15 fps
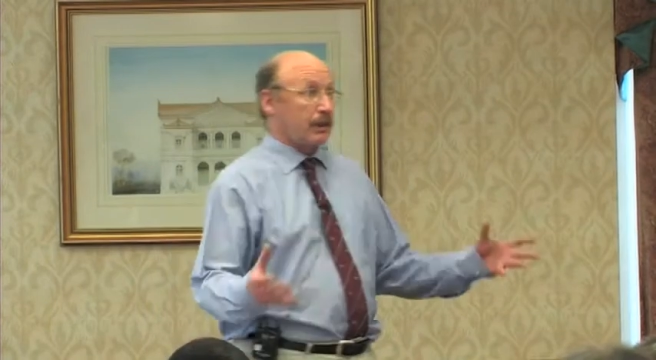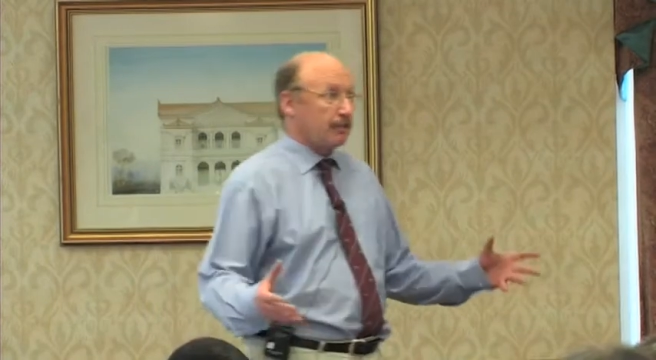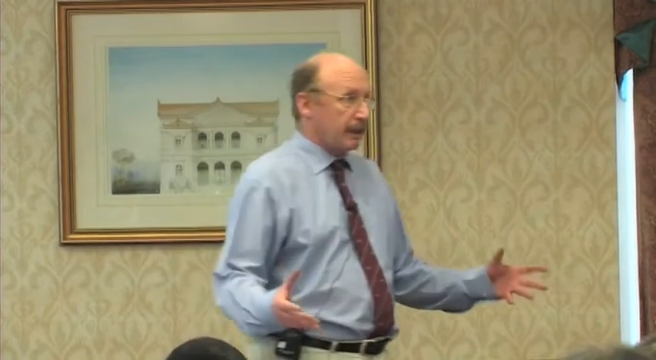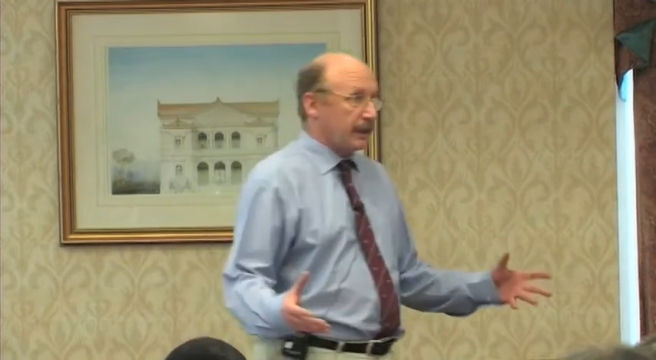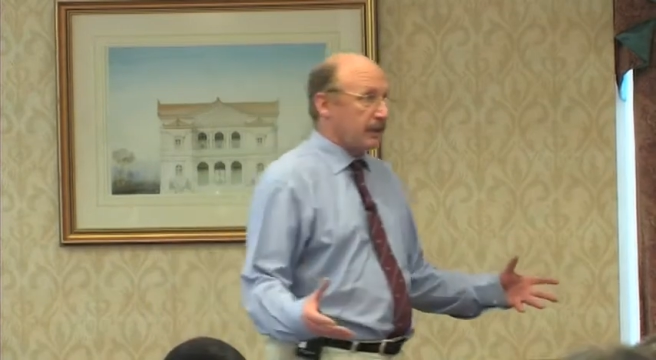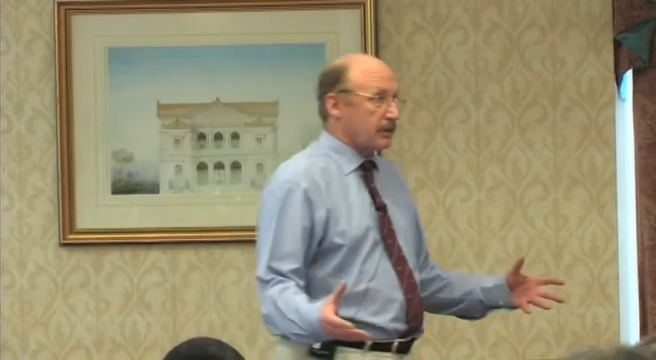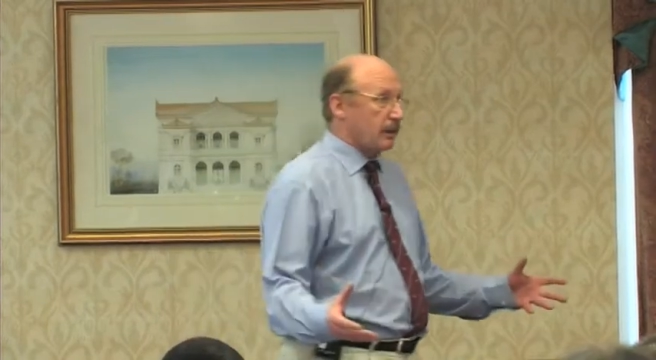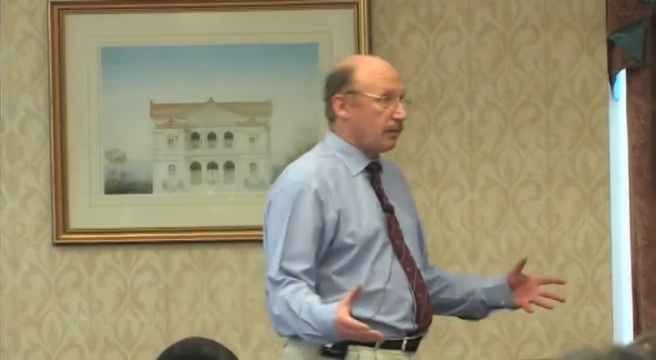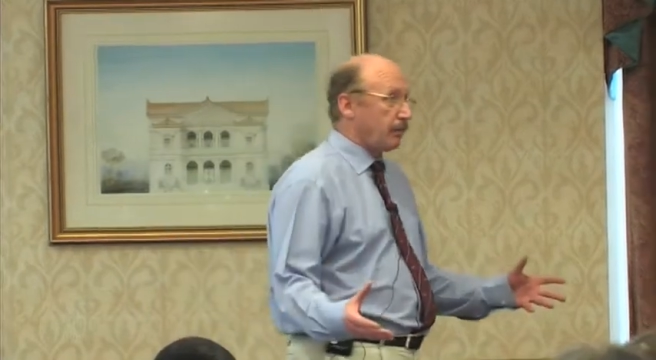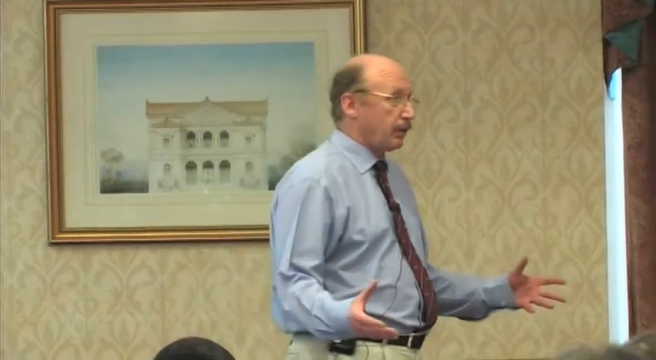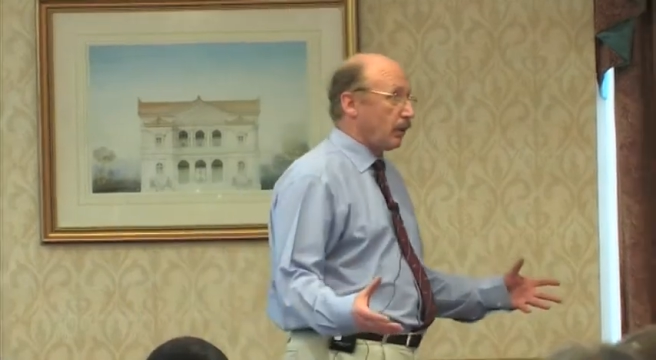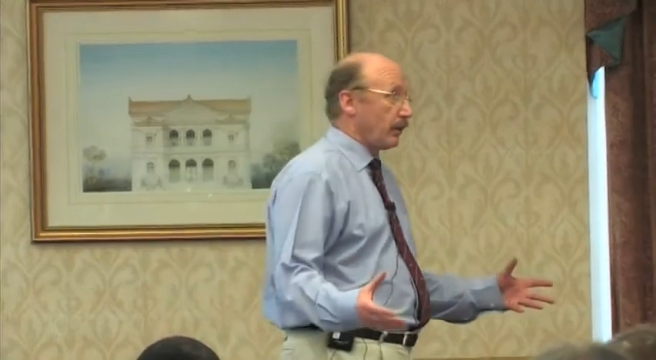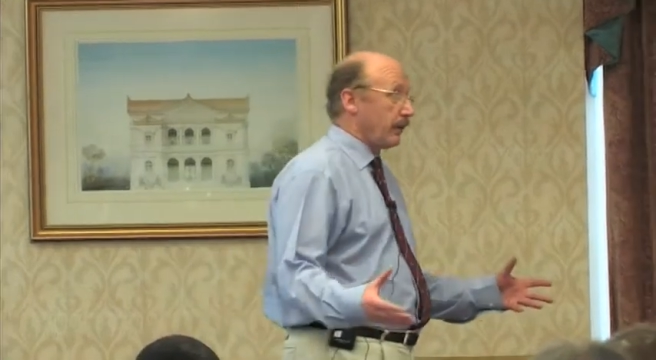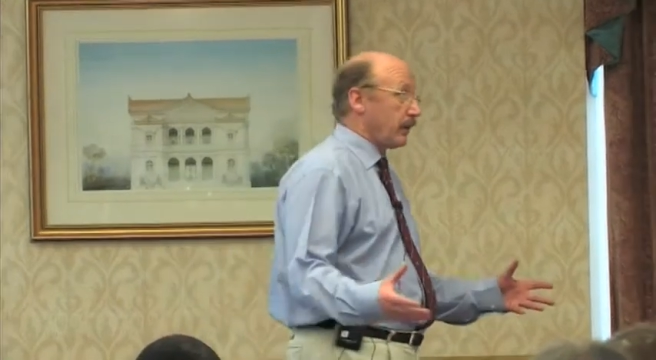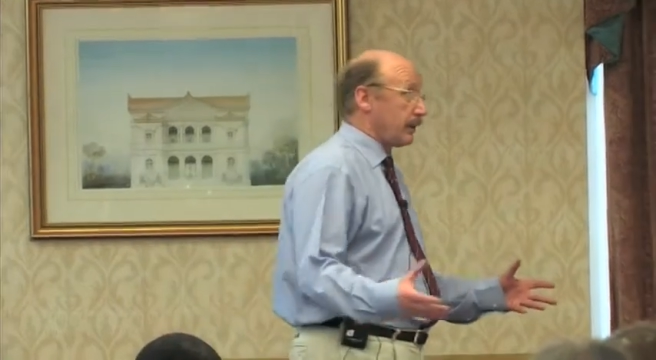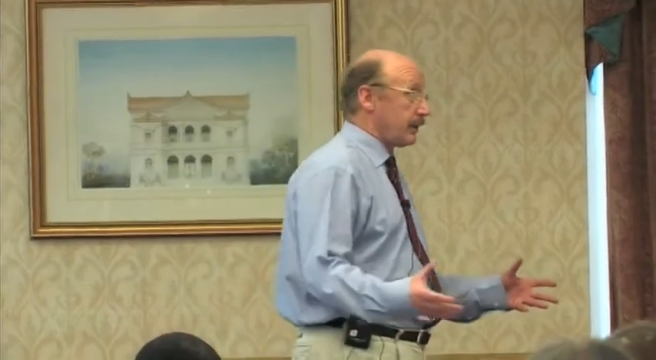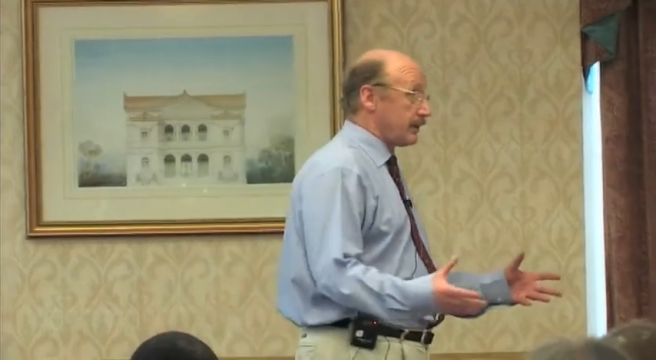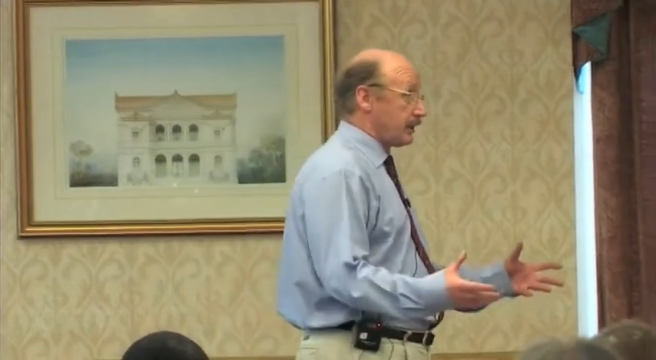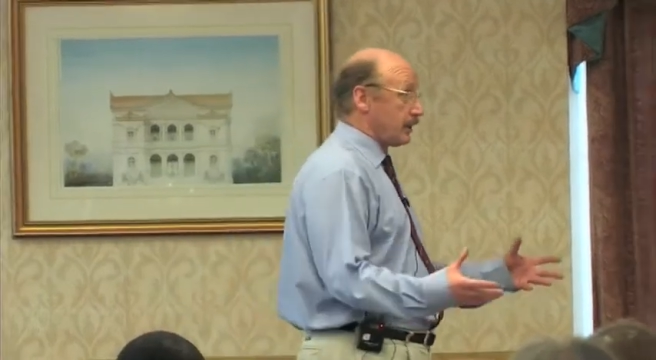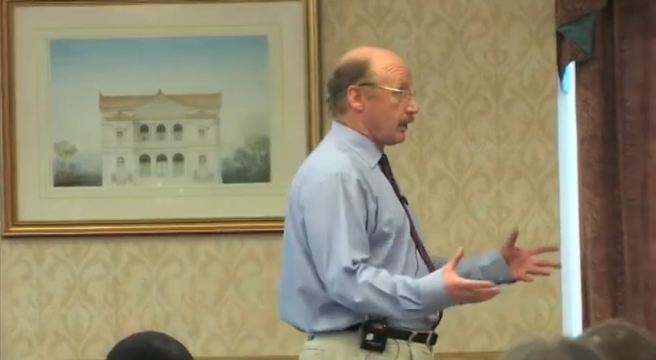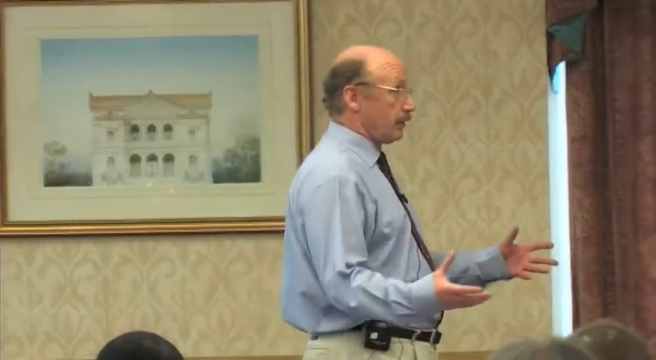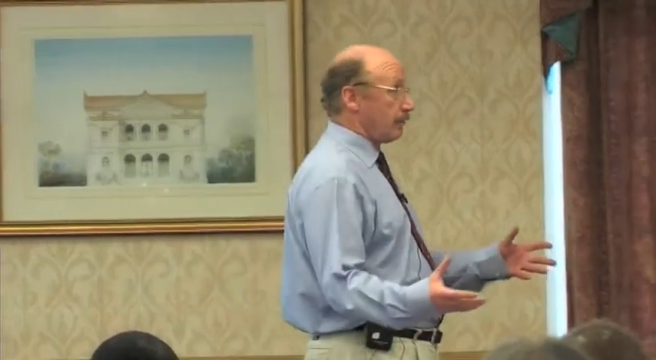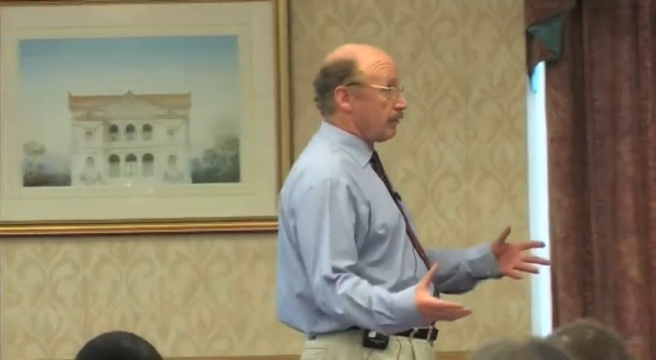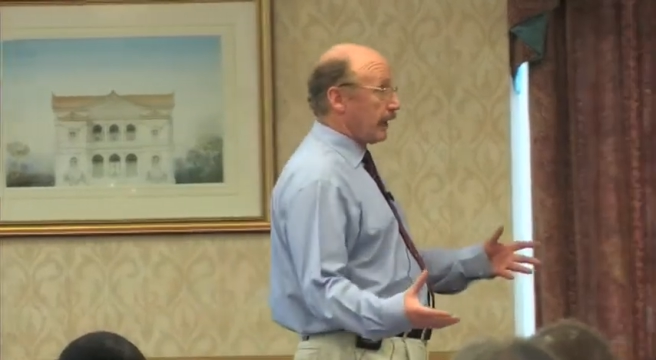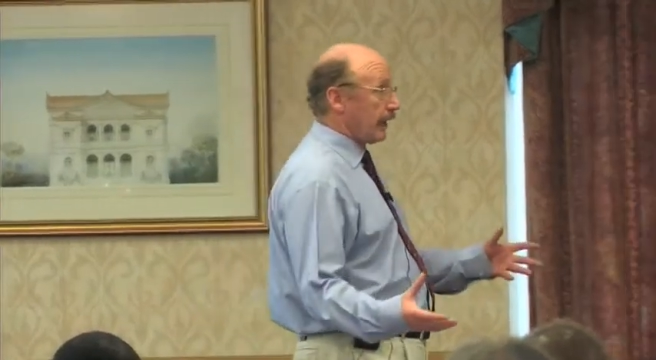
the world's second biggest employer